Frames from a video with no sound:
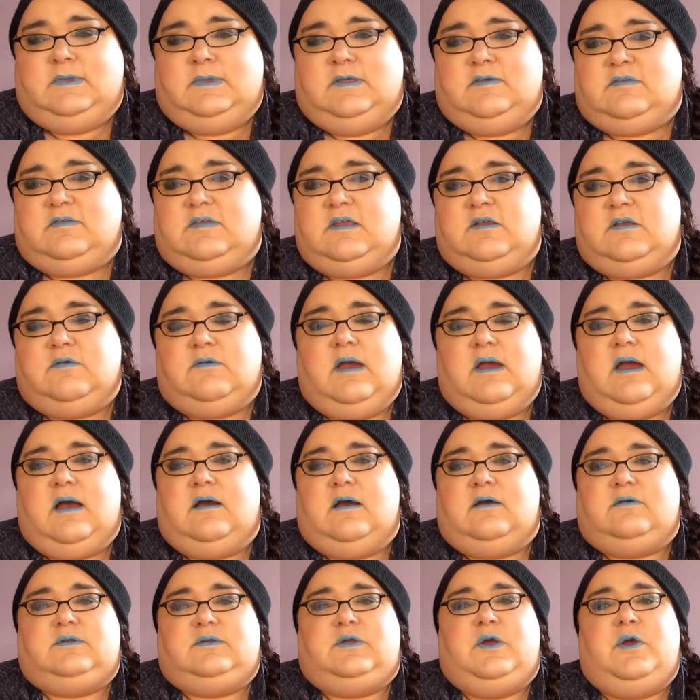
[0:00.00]
sitting
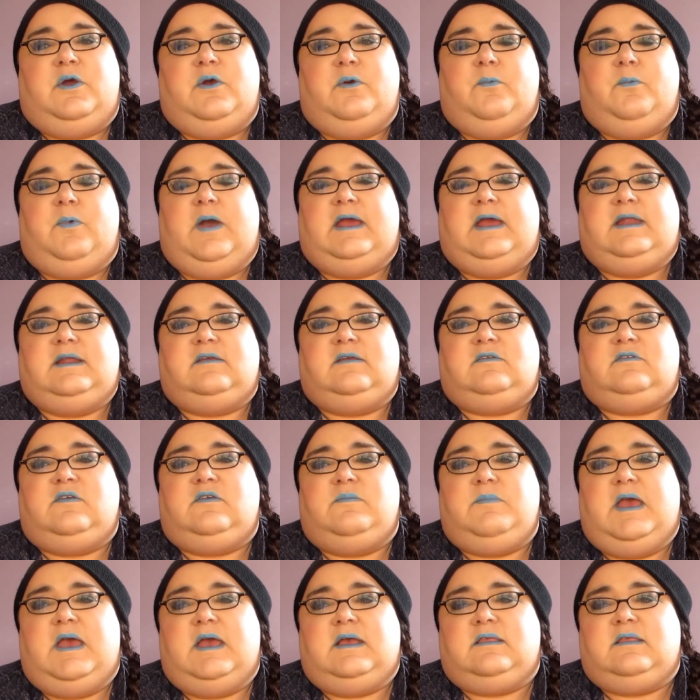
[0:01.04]
around waiting to
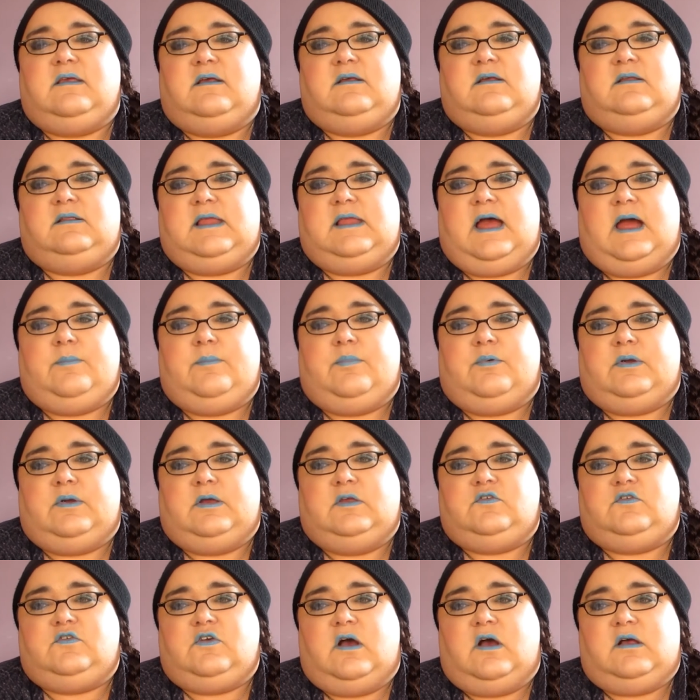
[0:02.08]
make the
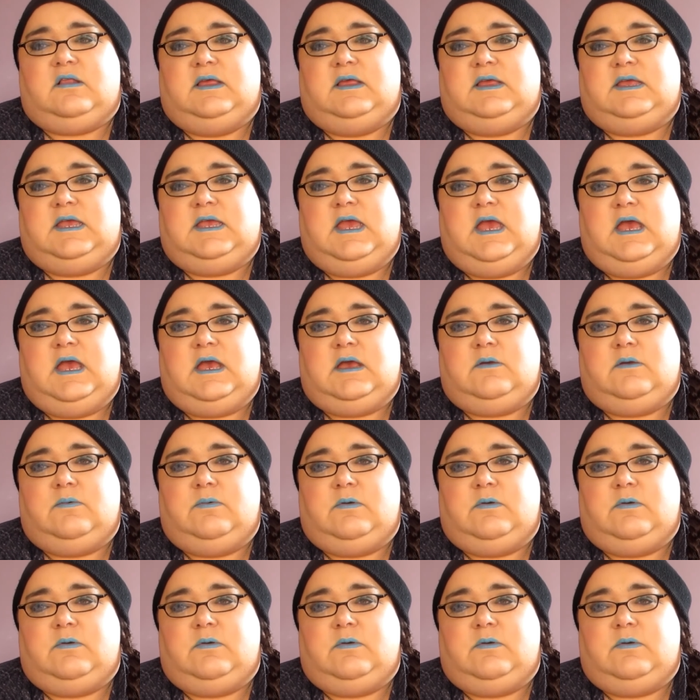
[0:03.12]
elaborate chocolate cake